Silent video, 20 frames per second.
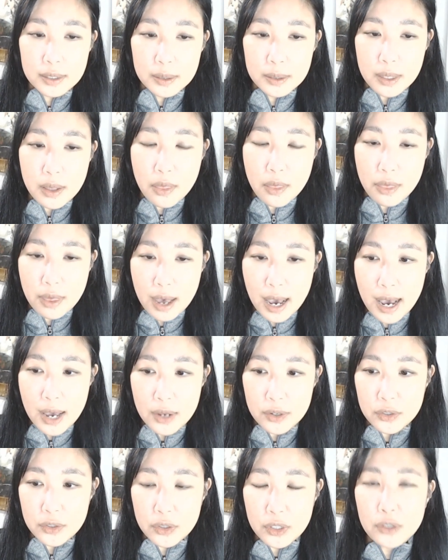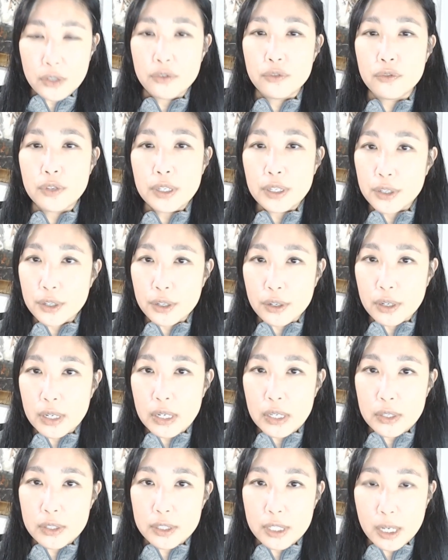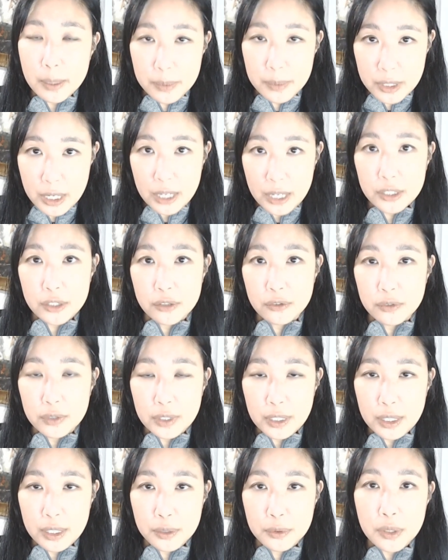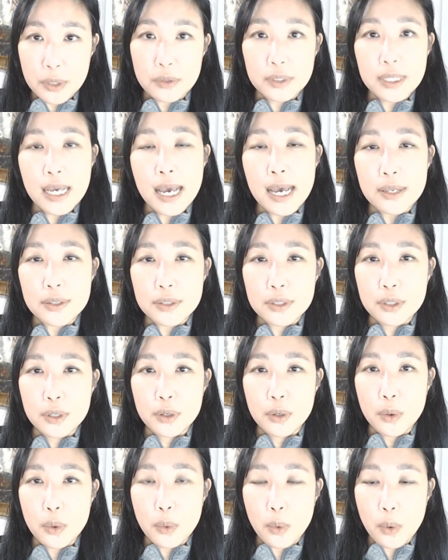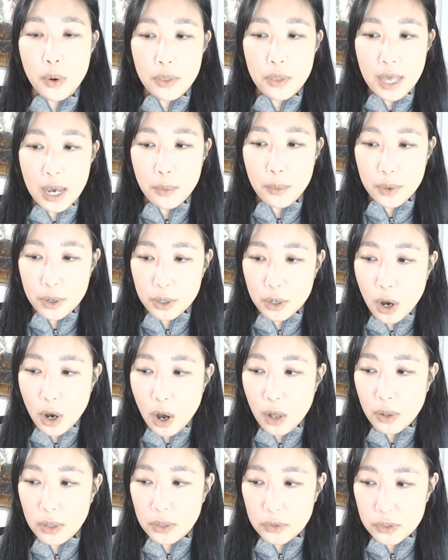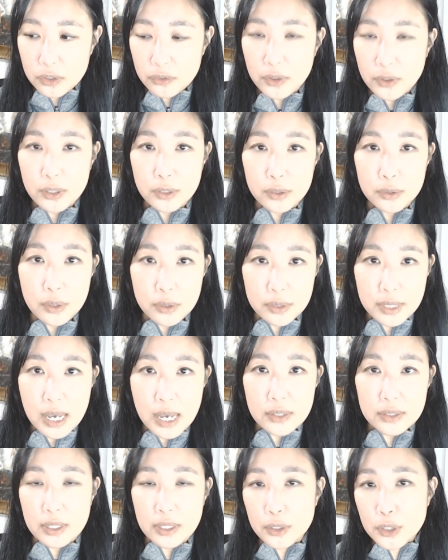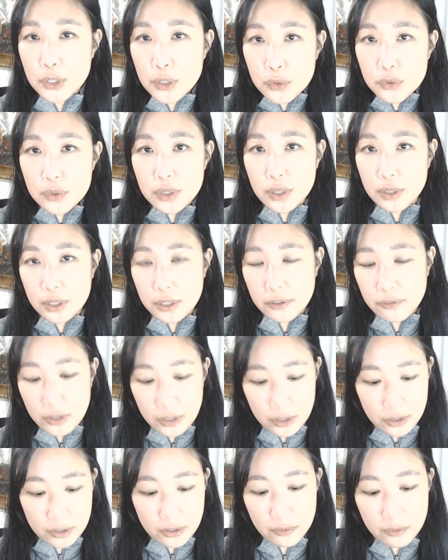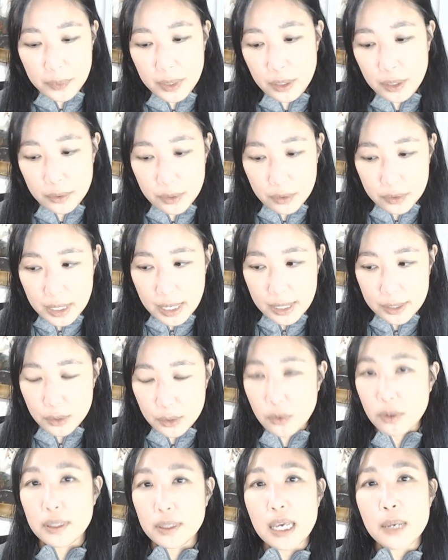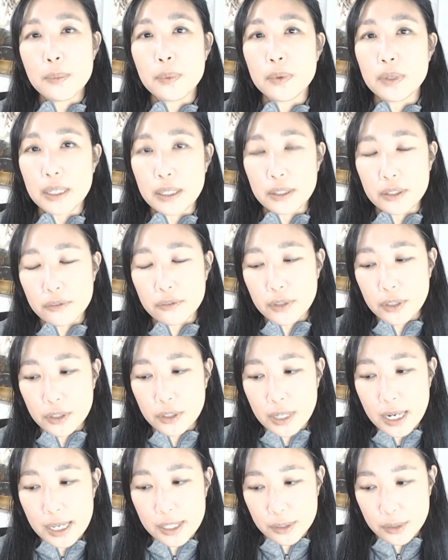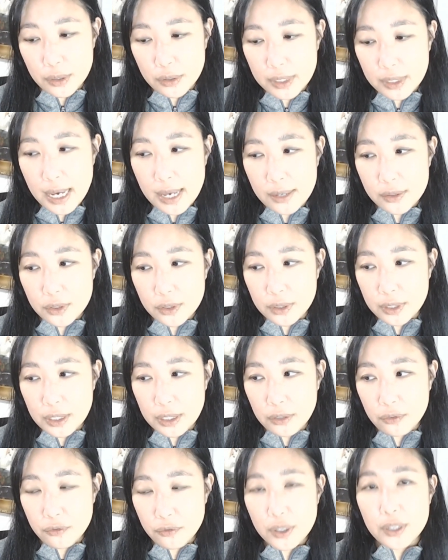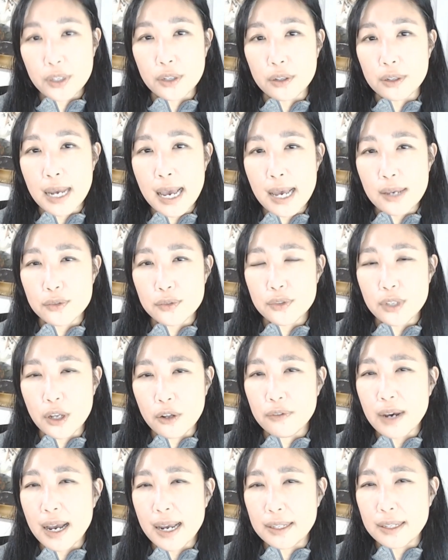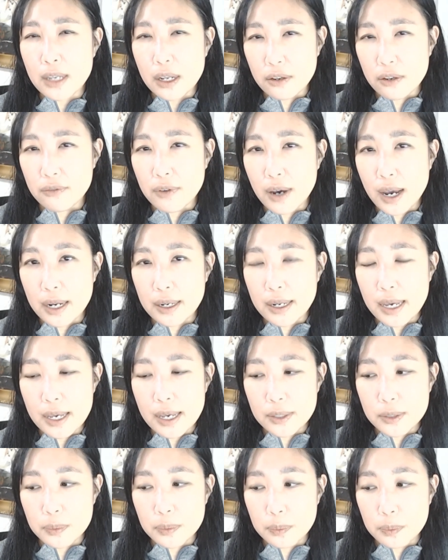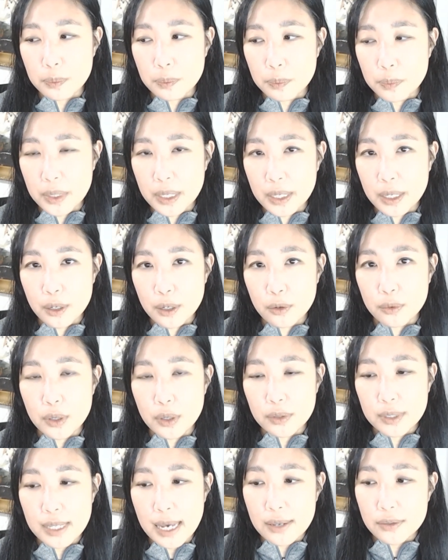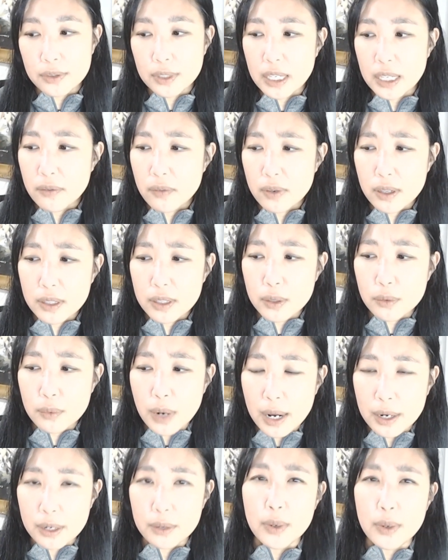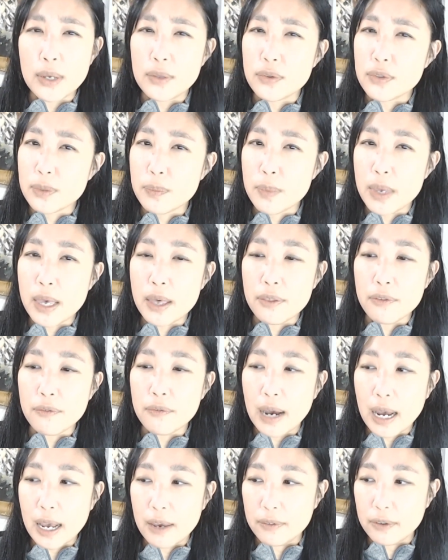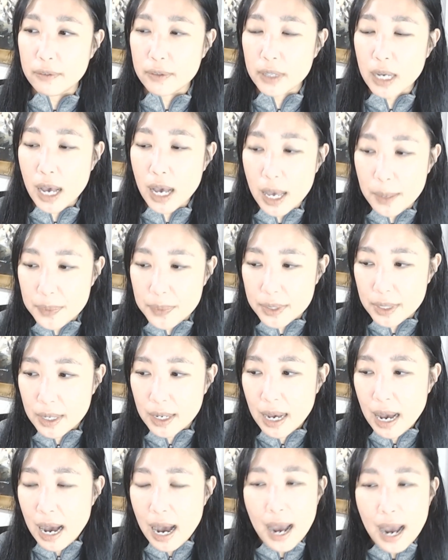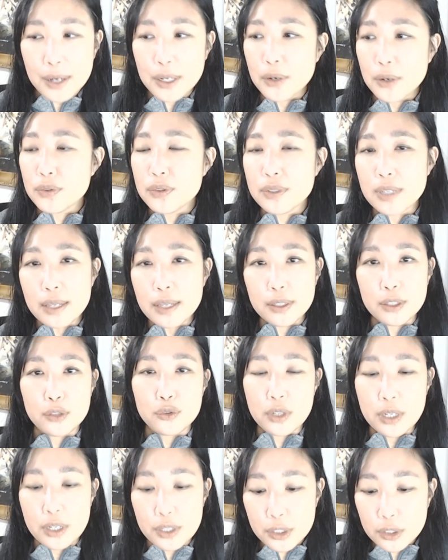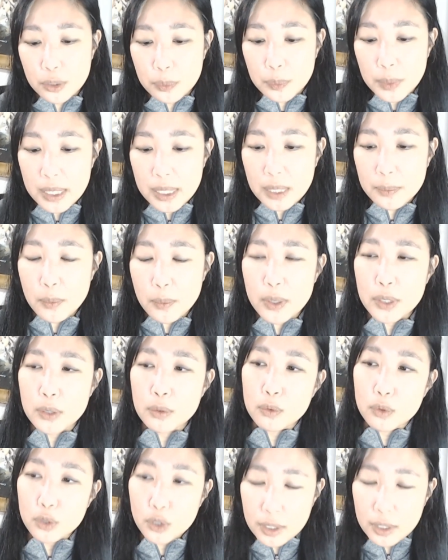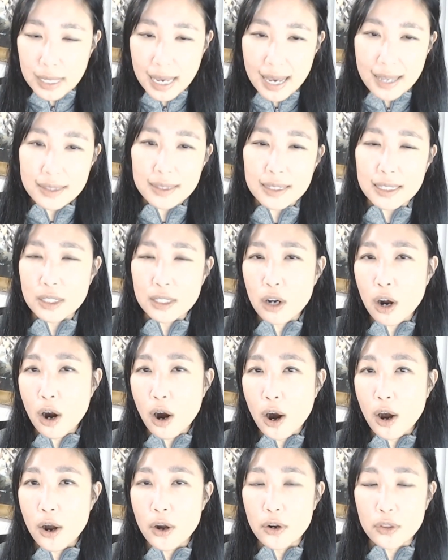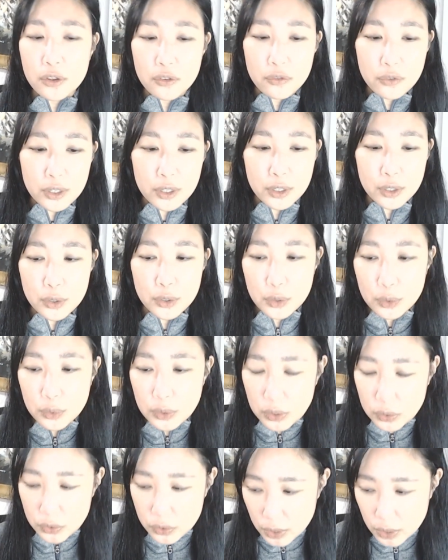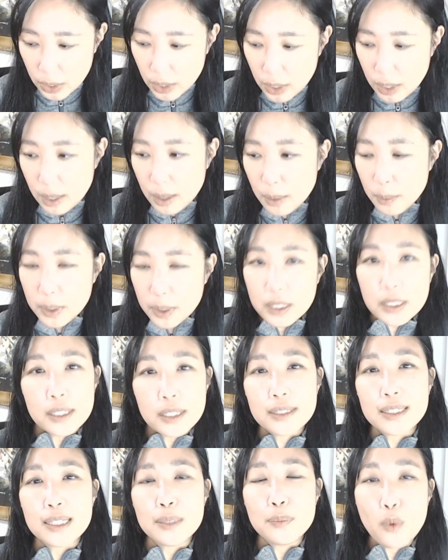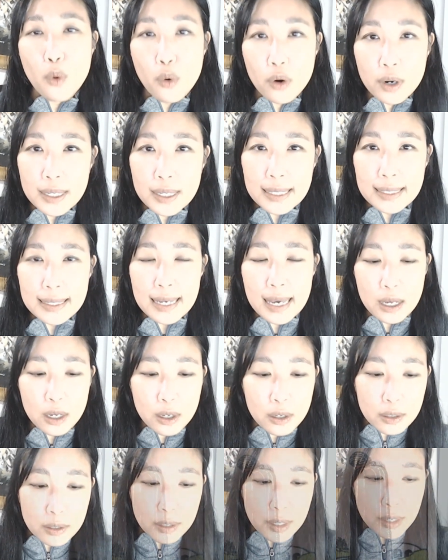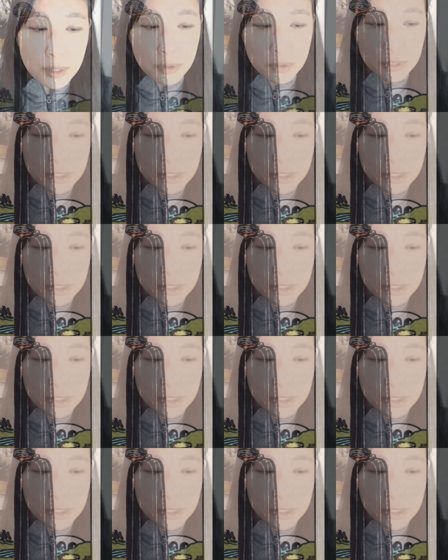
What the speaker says: that the figure is objectively grotesque or that we're calling this figure grotesque, accusing the figure of being grotesque or labeling the figure as grotesque. The figure has self-identified as being grotesque. Even in the Rider-Waite-Smith Five of Cups, I know it's not the traditional meaning. When you look at the card, the figure who is clearly mourning and cloaked,